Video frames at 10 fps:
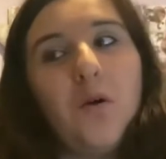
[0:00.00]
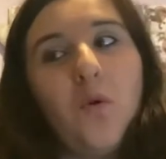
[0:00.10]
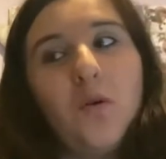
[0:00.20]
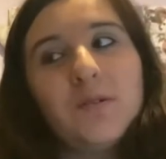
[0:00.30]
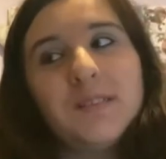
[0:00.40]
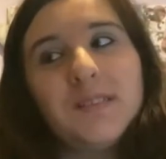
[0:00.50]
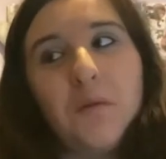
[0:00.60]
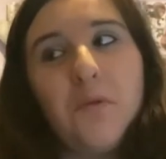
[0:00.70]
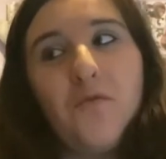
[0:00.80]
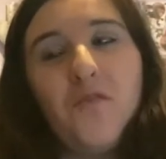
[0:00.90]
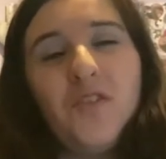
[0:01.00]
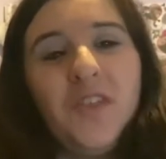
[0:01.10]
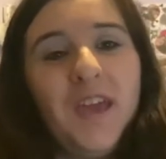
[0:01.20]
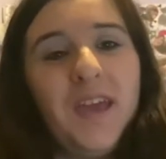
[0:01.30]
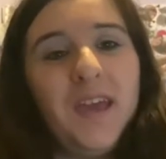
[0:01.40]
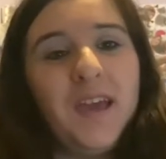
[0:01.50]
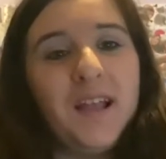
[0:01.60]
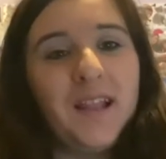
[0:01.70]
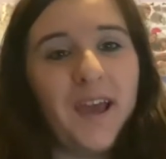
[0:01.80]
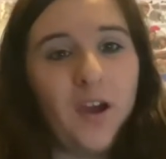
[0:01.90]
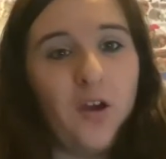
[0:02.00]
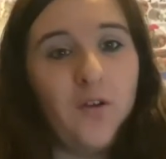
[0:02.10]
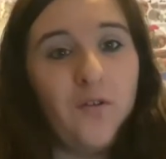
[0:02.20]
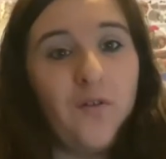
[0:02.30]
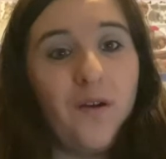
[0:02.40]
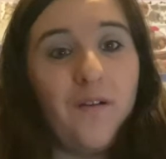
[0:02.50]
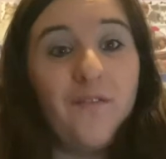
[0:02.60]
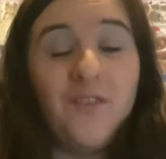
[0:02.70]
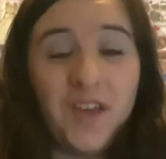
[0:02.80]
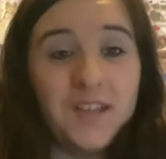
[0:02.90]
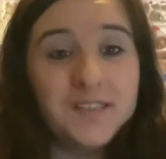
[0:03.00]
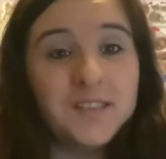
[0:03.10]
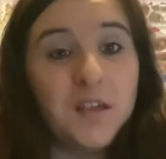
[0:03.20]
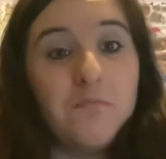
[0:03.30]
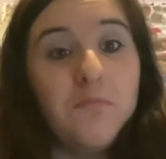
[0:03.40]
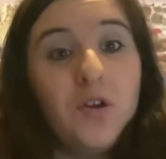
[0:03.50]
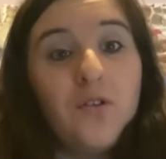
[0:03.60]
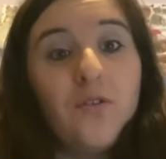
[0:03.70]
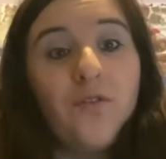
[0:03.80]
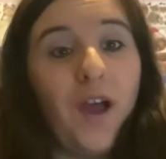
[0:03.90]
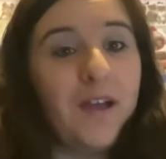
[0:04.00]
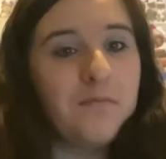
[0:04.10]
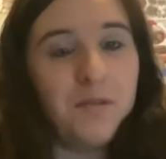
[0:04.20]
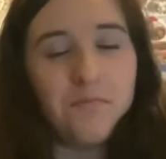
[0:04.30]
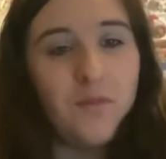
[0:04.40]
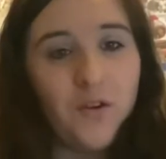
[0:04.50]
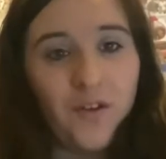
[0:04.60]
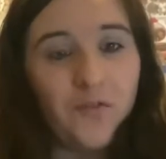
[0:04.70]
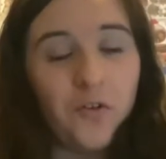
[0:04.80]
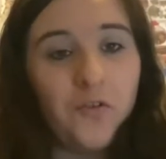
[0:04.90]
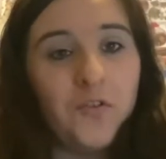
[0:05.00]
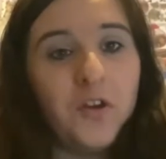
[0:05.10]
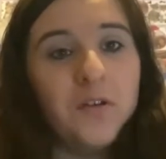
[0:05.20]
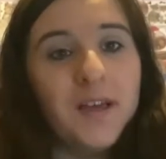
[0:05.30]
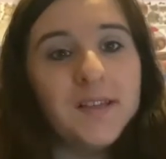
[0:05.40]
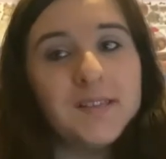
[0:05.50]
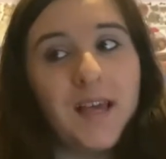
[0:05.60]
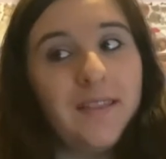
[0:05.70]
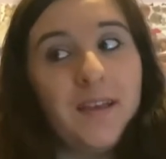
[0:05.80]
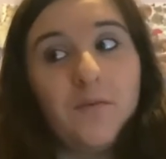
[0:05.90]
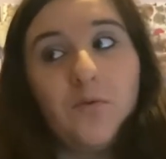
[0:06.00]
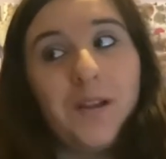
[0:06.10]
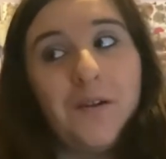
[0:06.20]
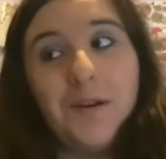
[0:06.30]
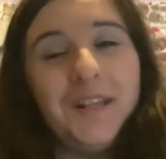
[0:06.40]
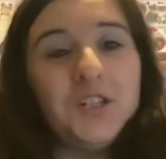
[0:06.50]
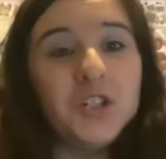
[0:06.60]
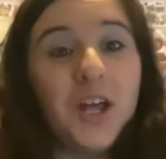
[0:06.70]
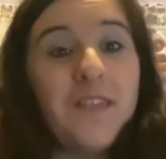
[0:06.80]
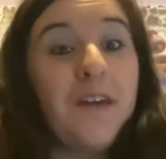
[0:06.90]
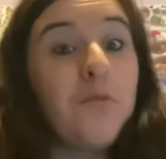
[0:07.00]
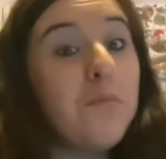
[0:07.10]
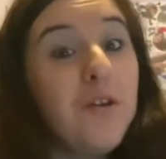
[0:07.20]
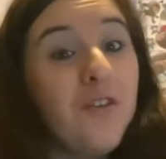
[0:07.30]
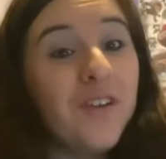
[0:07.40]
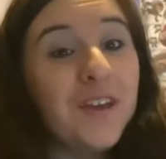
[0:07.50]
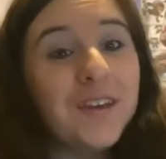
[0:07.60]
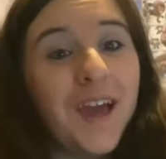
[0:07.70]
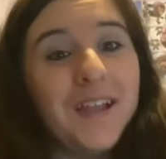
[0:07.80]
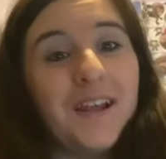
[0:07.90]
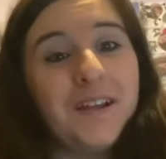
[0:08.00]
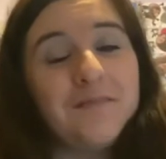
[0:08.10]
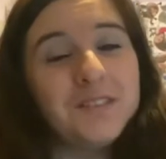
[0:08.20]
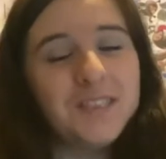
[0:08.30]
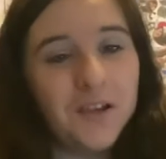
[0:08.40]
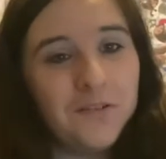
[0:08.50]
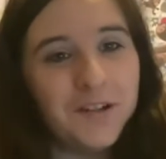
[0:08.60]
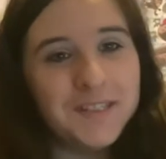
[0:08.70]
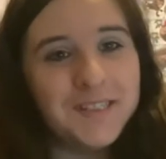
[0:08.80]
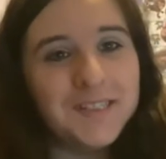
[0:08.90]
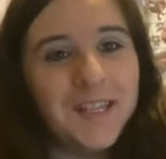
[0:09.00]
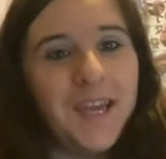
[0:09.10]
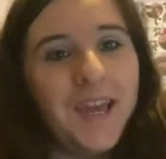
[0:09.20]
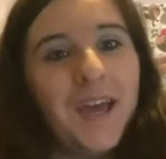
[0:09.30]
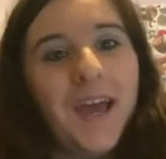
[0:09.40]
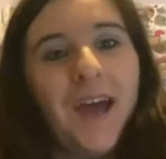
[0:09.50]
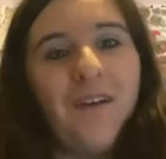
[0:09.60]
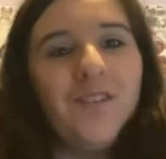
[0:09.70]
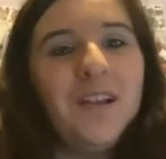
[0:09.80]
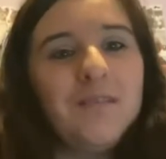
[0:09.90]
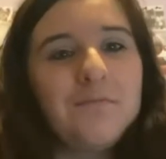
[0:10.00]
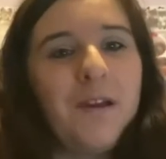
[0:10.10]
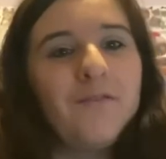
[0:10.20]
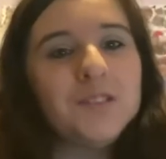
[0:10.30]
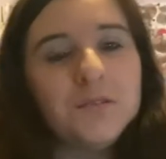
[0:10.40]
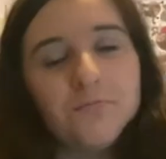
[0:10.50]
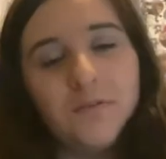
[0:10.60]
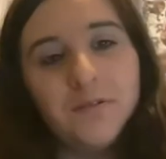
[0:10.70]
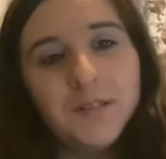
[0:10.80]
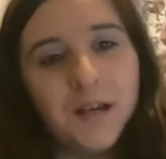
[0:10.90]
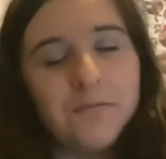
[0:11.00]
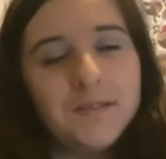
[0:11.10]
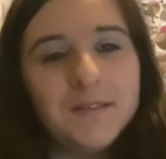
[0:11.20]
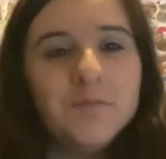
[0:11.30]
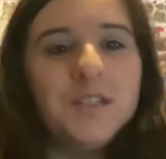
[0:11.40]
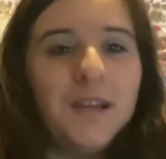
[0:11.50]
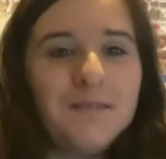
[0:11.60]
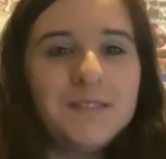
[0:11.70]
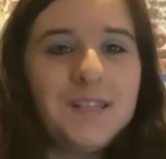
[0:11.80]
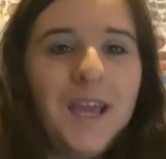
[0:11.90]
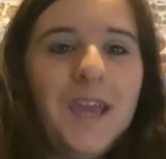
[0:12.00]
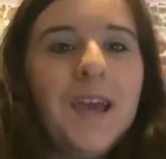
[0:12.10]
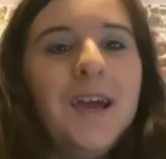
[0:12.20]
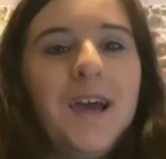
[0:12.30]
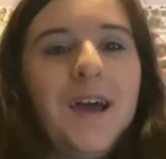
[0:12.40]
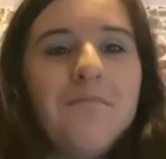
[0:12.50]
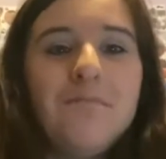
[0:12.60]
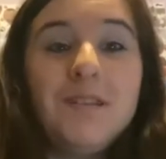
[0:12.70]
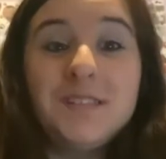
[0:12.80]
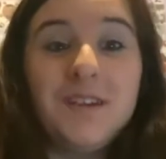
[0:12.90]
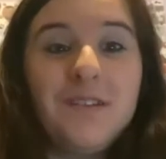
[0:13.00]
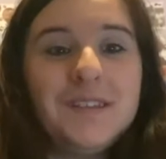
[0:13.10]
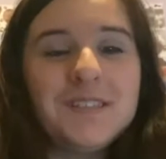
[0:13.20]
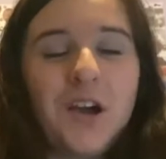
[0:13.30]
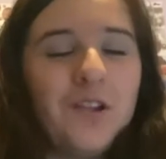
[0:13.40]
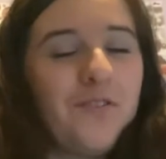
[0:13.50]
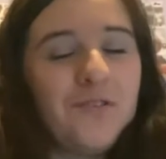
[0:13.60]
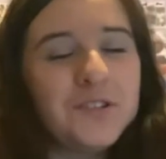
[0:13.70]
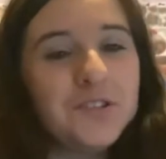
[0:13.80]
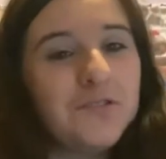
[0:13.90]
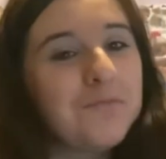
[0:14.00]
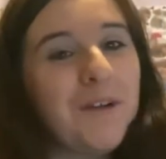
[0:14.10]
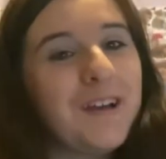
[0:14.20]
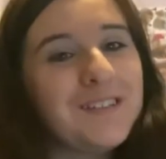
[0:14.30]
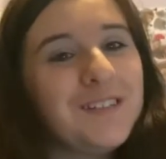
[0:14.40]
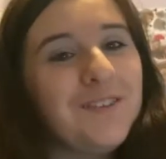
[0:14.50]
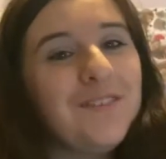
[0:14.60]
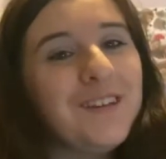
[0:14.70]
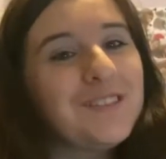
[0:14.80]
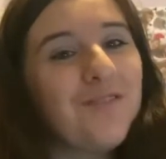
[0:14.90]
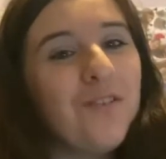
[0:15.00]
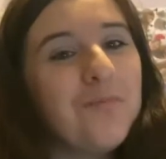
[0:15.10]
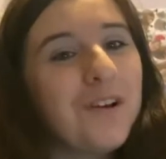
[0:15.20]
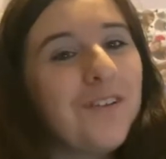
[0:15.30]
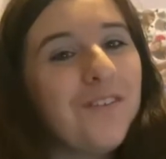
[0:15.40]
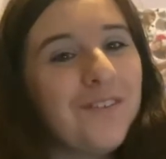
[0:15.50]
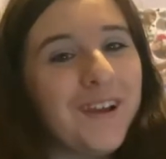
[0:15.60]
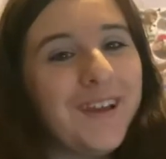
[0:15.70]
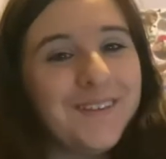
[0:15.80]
Some of the Lego figures that move hadn't been moving for a few years, and then when I went in July they were moving again, and it was so nice to see it have a little bit of a spruce up and some TLC. So it's kind of restored back to its former glory.